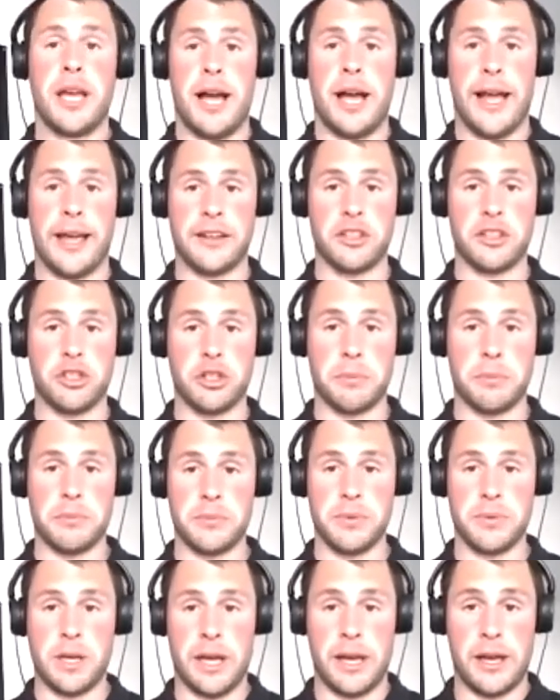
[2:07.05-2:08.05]
I ended up
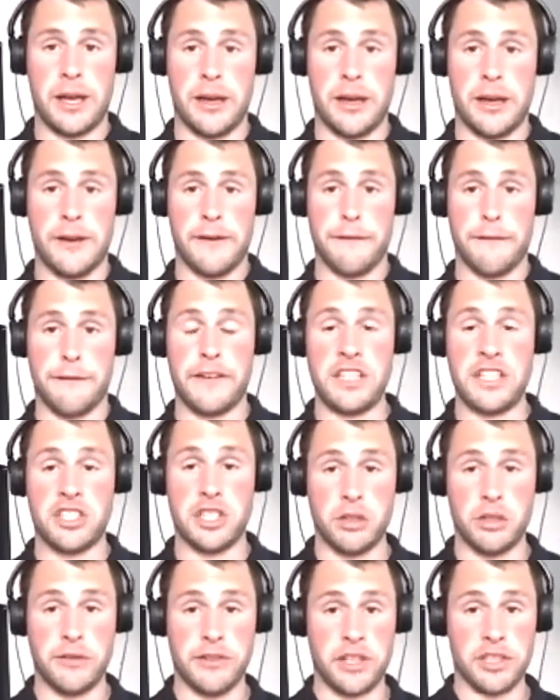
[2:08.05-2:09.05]
finishing
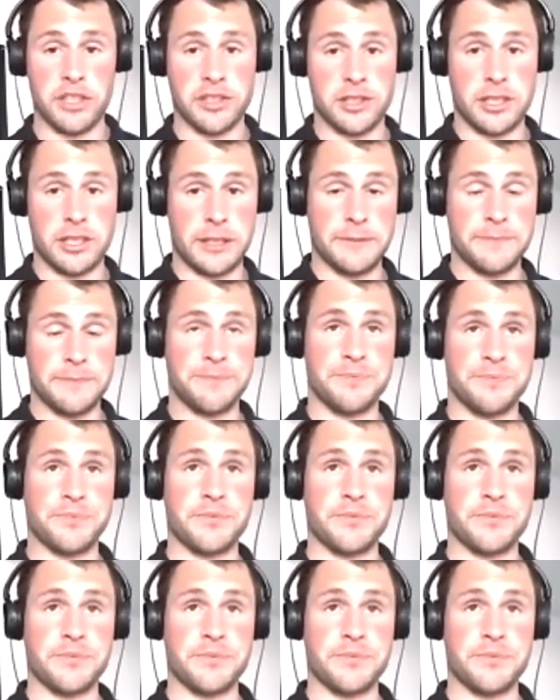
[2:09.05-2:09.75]
university